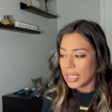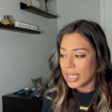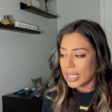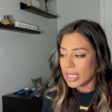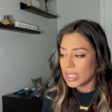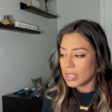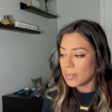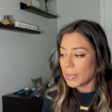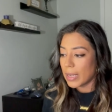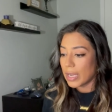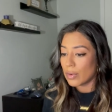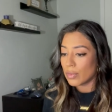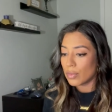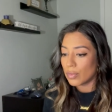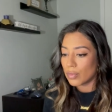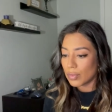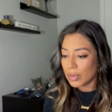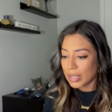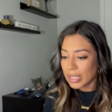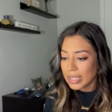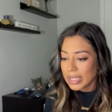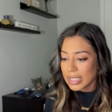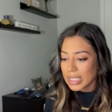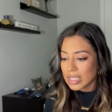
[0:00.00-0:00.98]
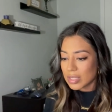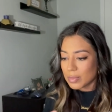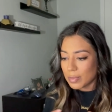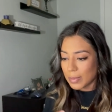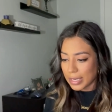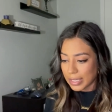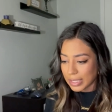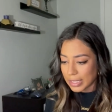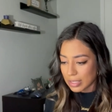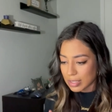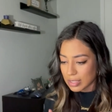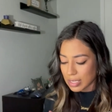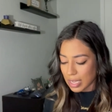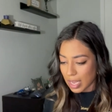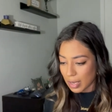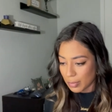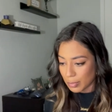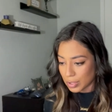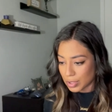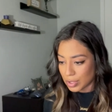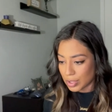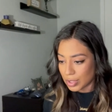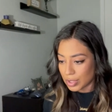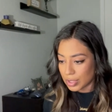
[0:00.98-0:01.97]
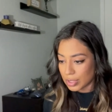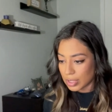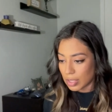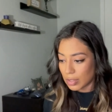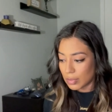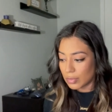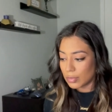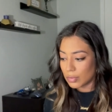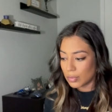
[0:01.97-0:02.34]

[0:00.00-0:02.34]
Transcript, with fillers: is by really spending time with yourself,